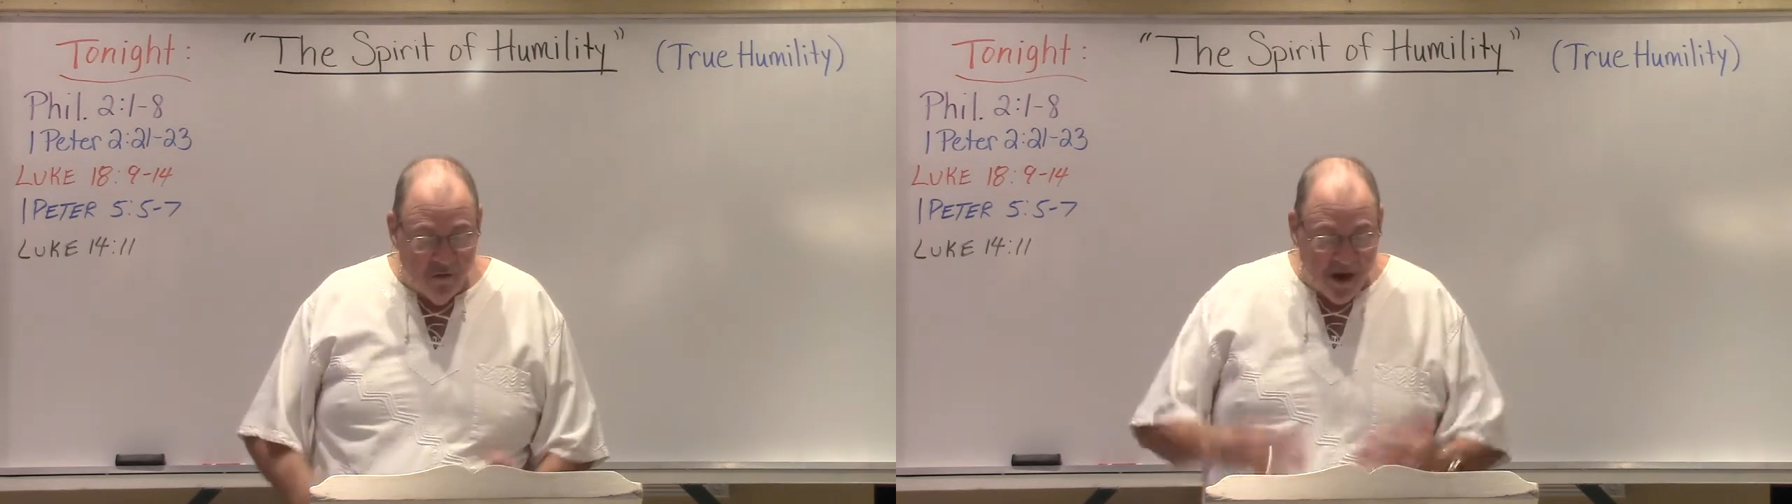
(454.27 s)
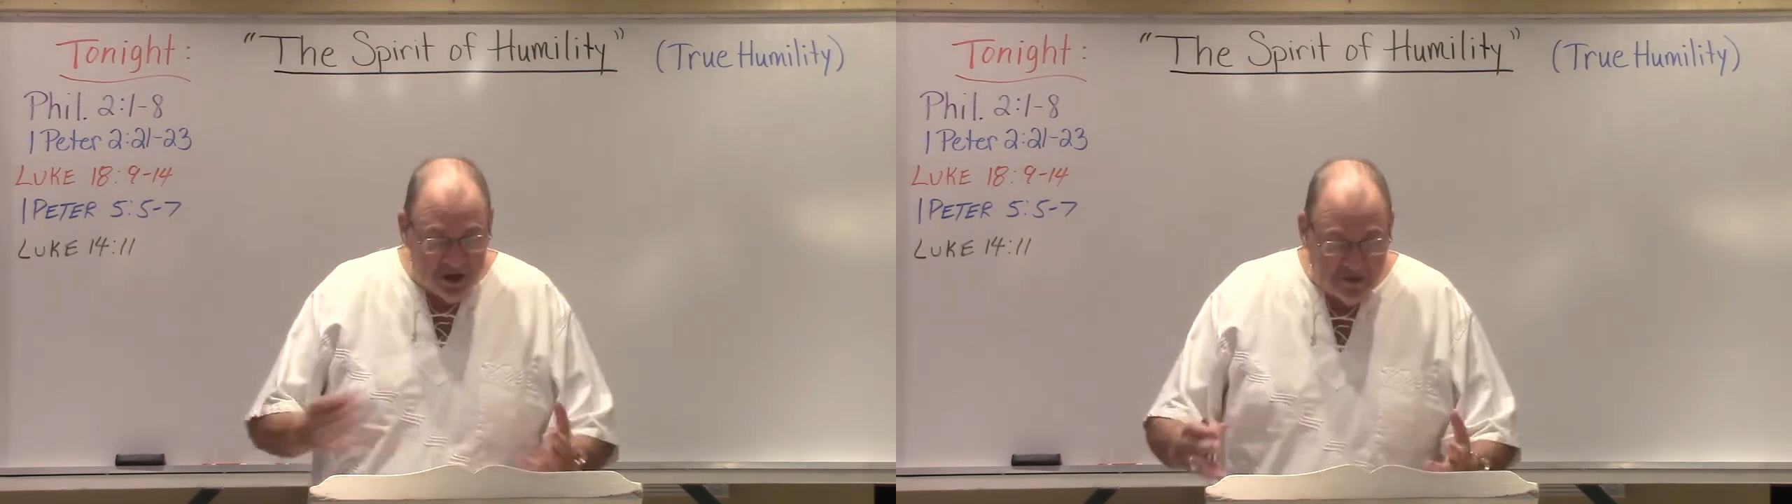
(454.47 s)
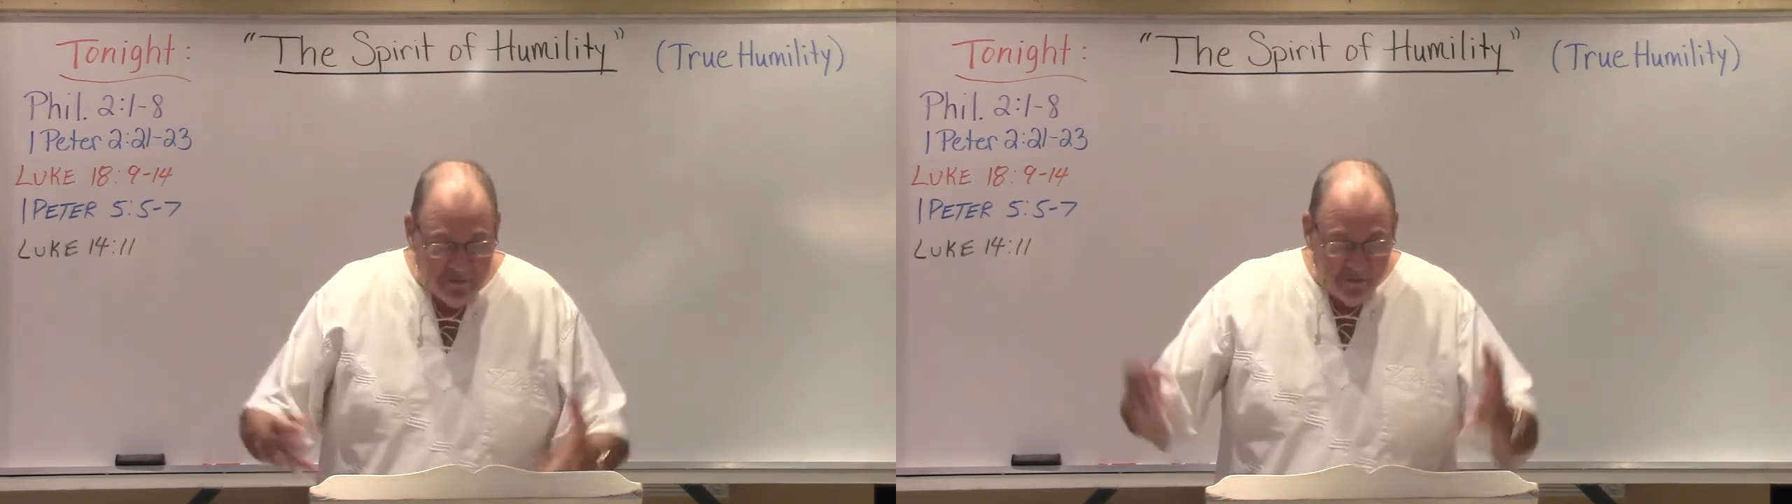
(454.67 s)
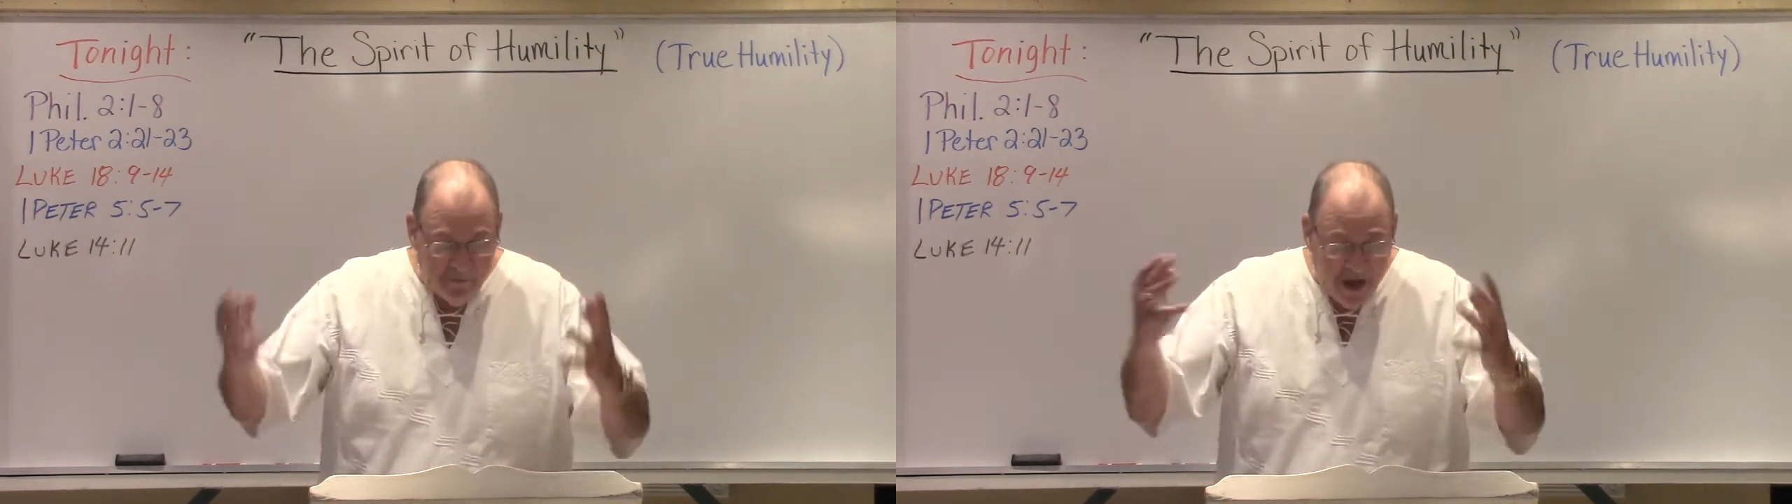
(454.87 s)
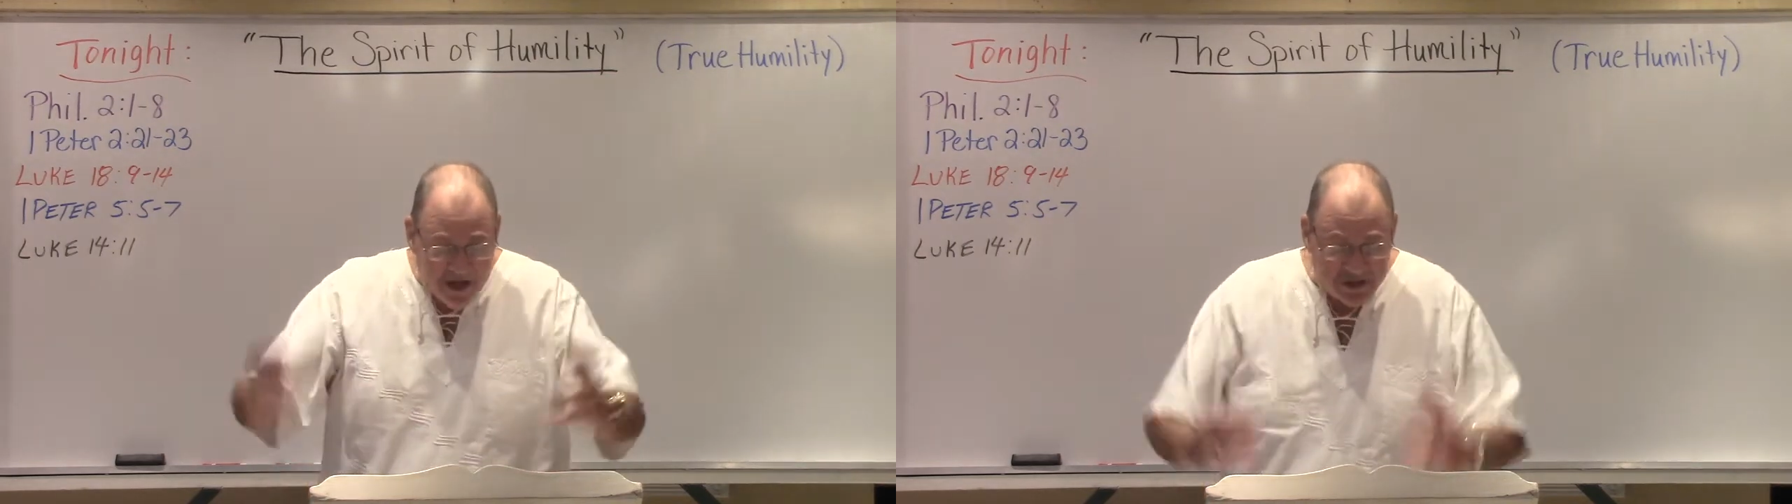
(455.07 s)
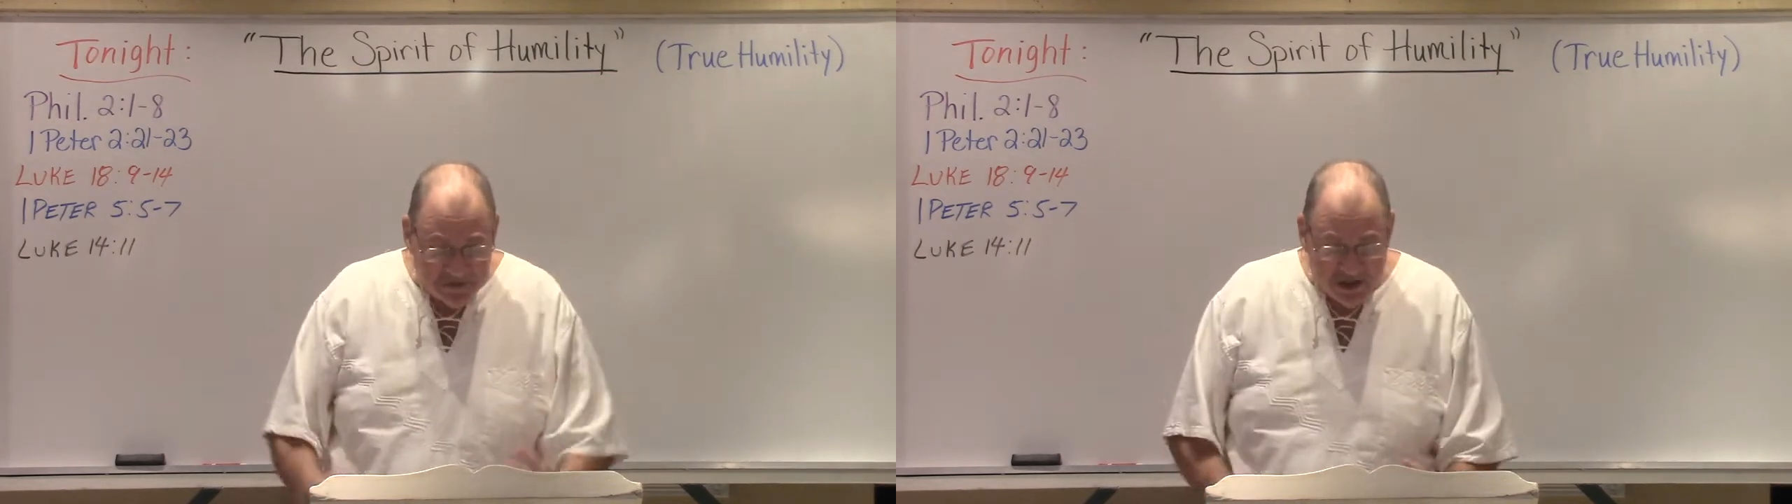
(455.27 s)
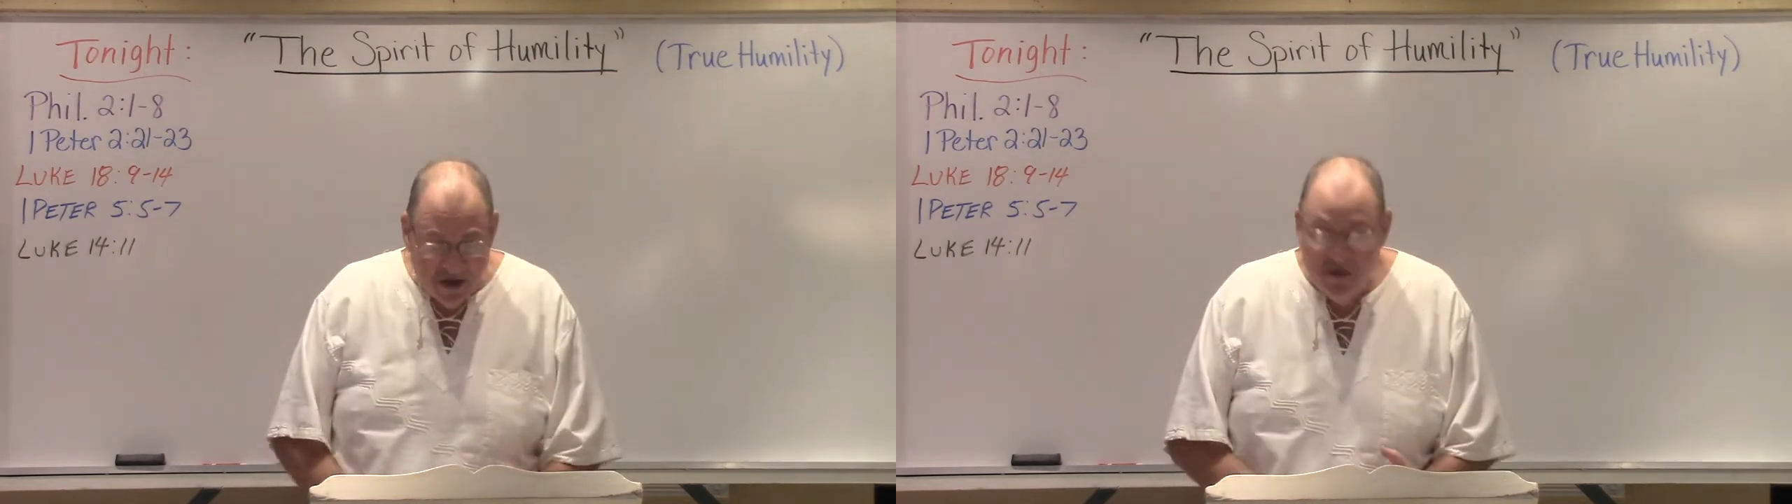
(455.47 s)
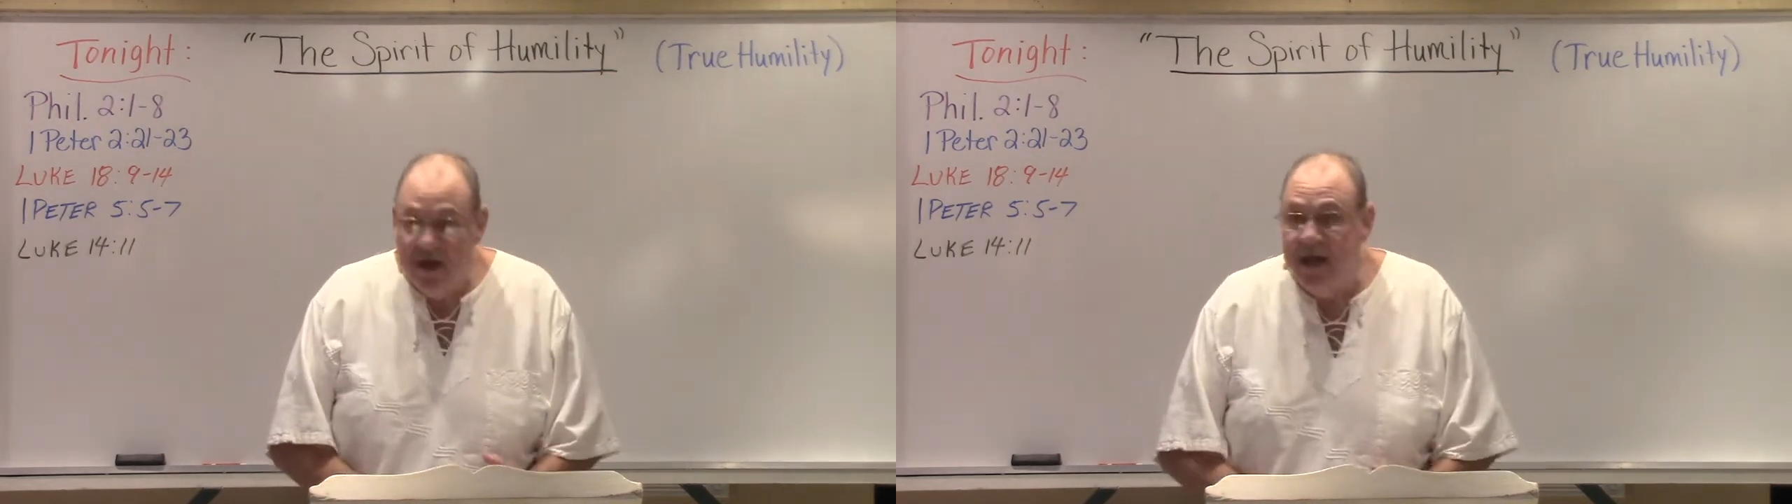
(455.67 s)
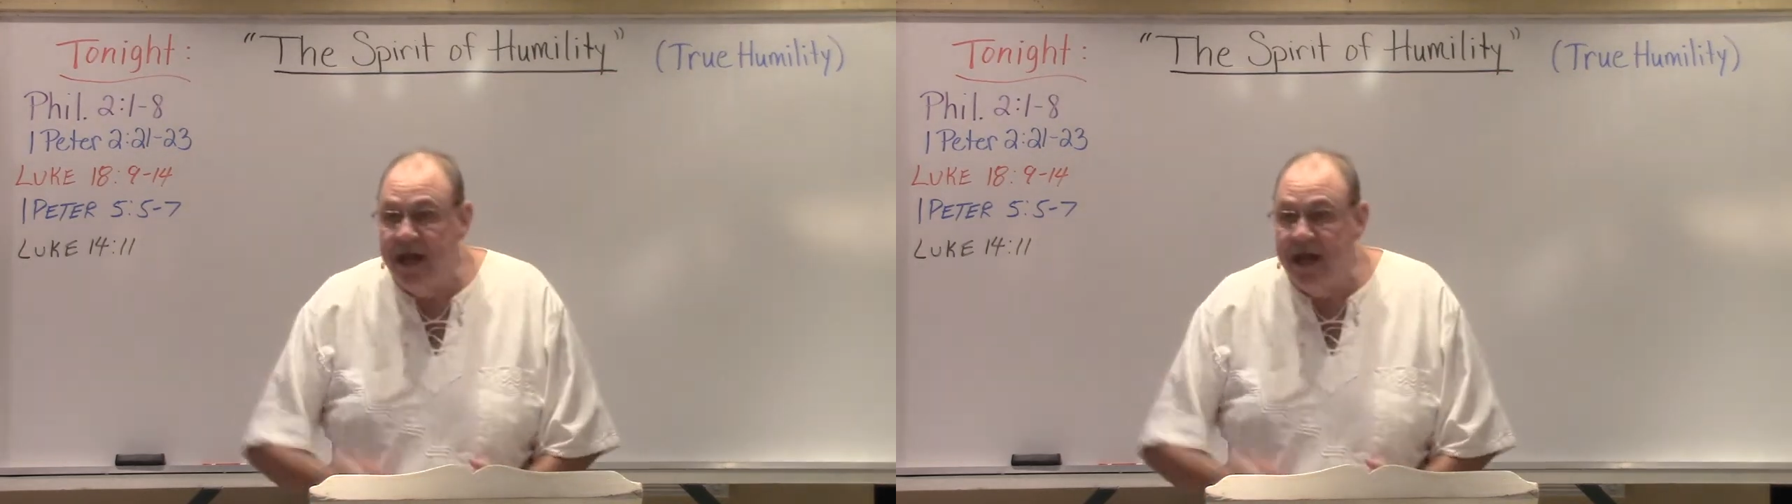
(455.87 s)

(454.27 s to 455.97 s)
by makes himself,